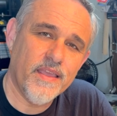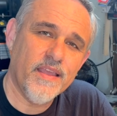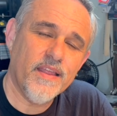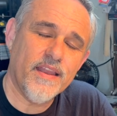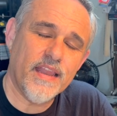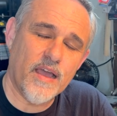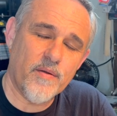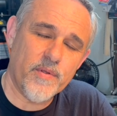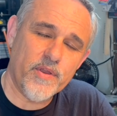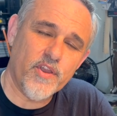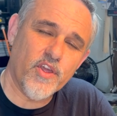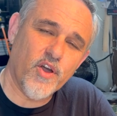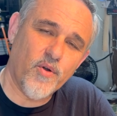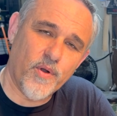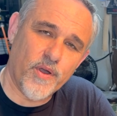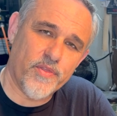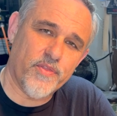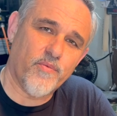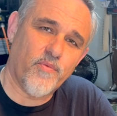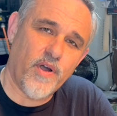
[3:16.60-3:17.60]
Now, we know
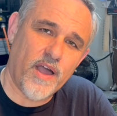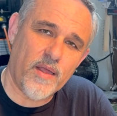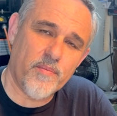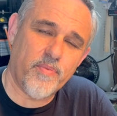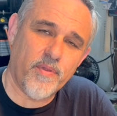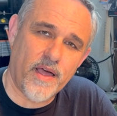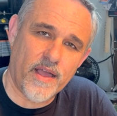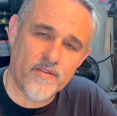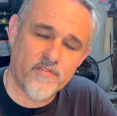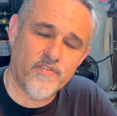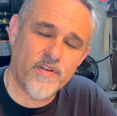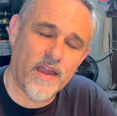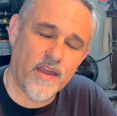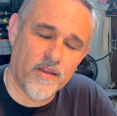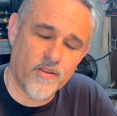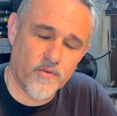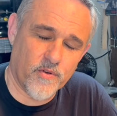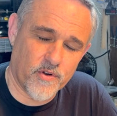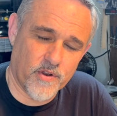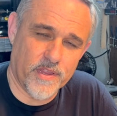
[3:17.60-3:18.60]
what the Y-Block
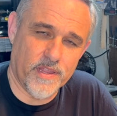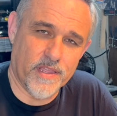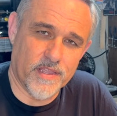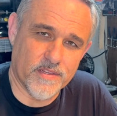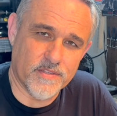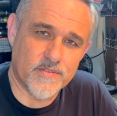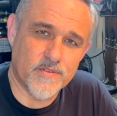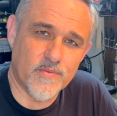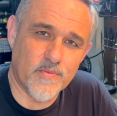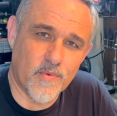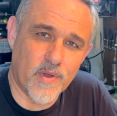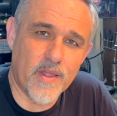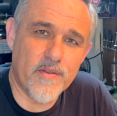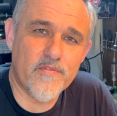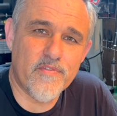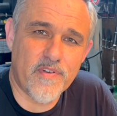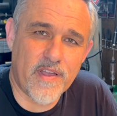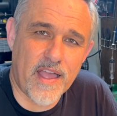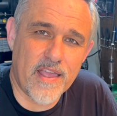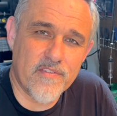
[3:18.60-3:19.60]
firing order is,
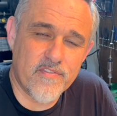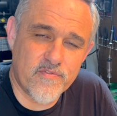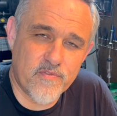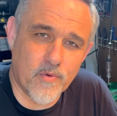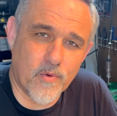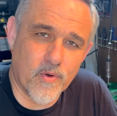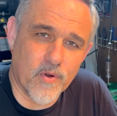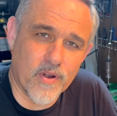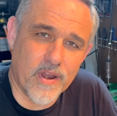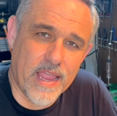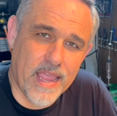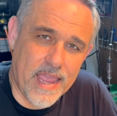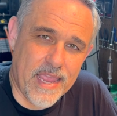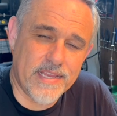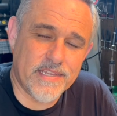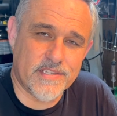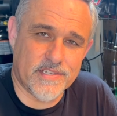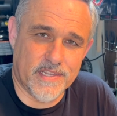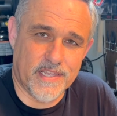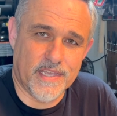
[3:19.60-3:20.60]
1, 5, 4,
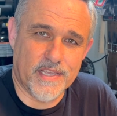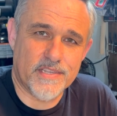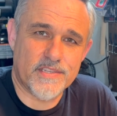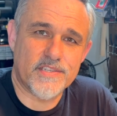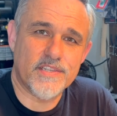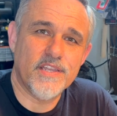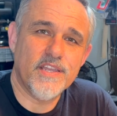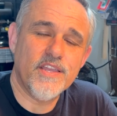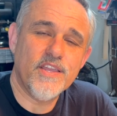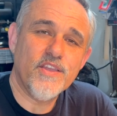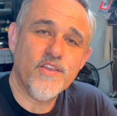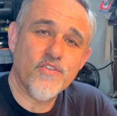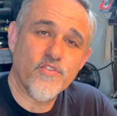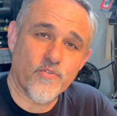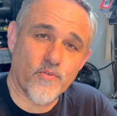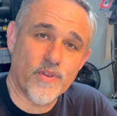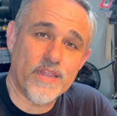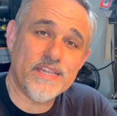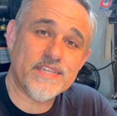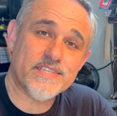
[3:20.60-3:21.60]
8, 6,
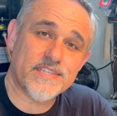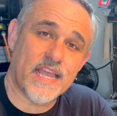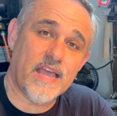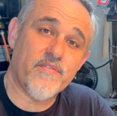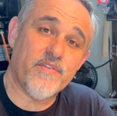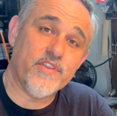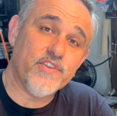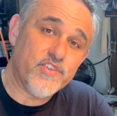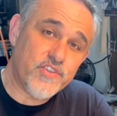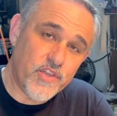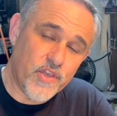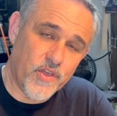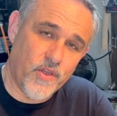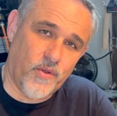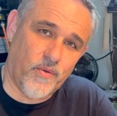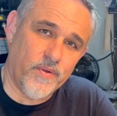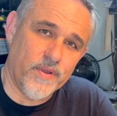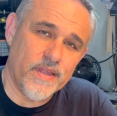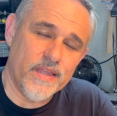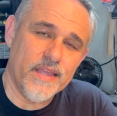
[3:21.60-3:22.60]
3, 7,
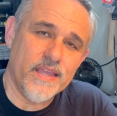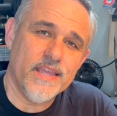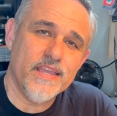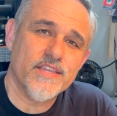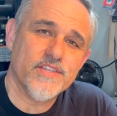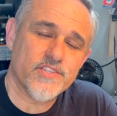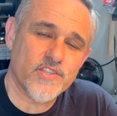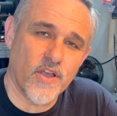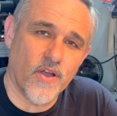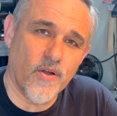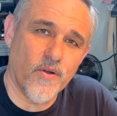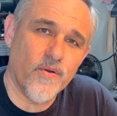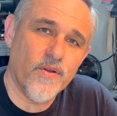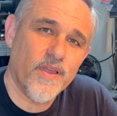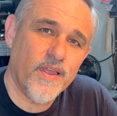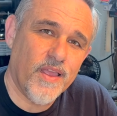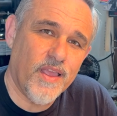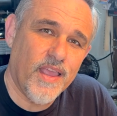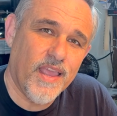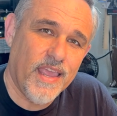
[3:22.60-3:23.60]
2.
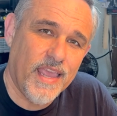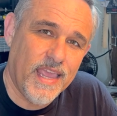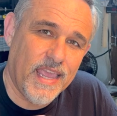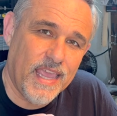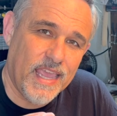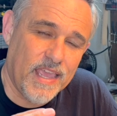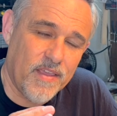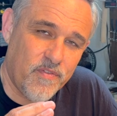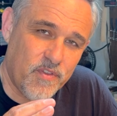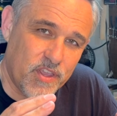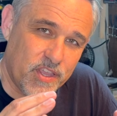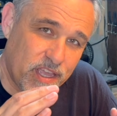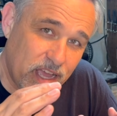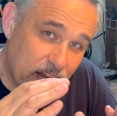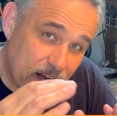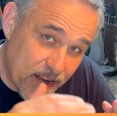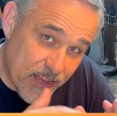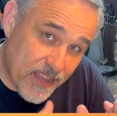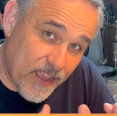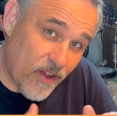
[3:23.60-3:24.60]
So if you're
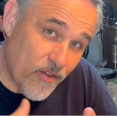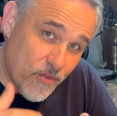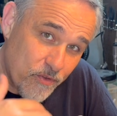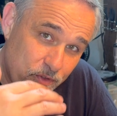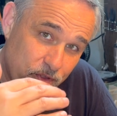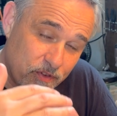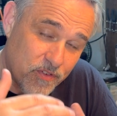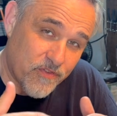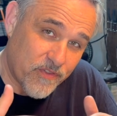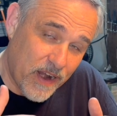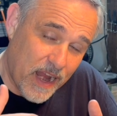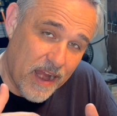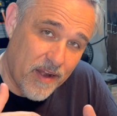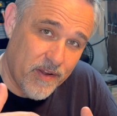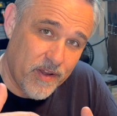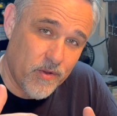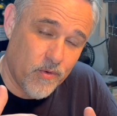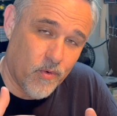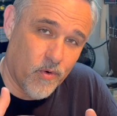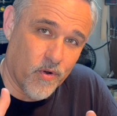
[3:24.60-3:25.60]
going to go through the
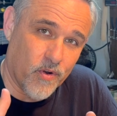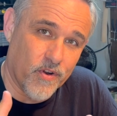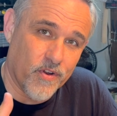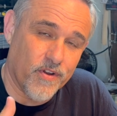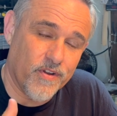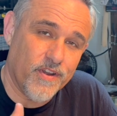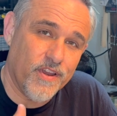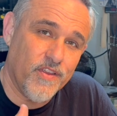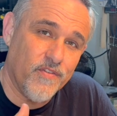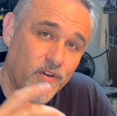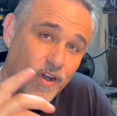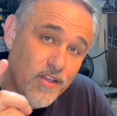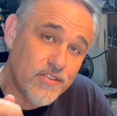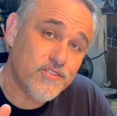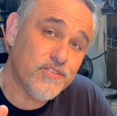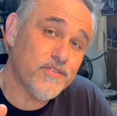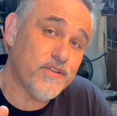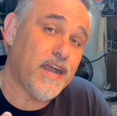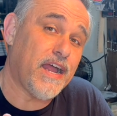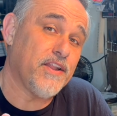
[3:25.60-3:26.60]
firing order, you've
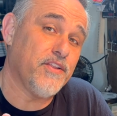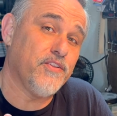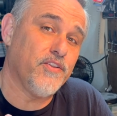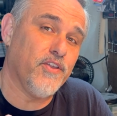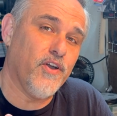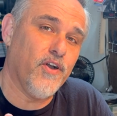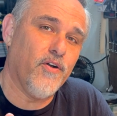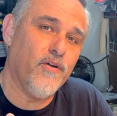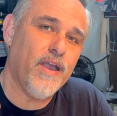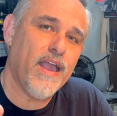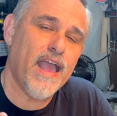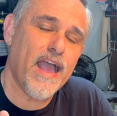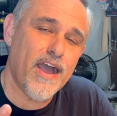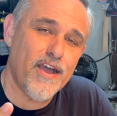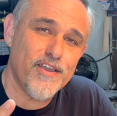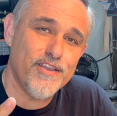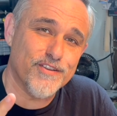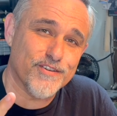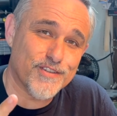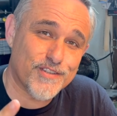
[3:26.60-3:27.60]
also got to know
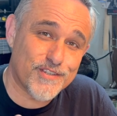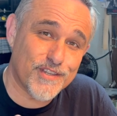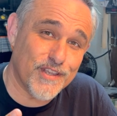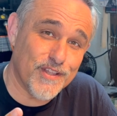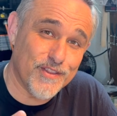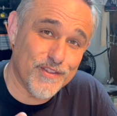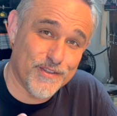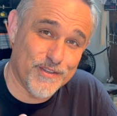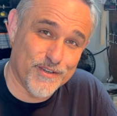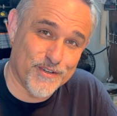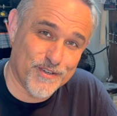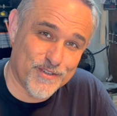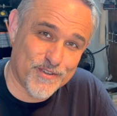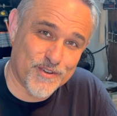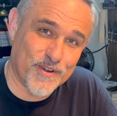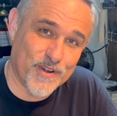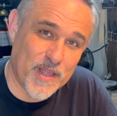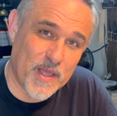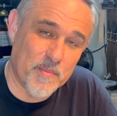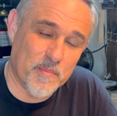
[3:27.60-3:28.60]
how your cylinders are
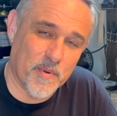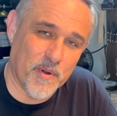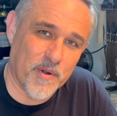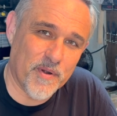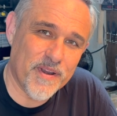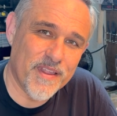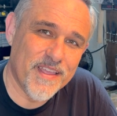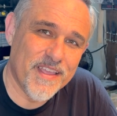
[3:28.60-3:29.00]
numbered.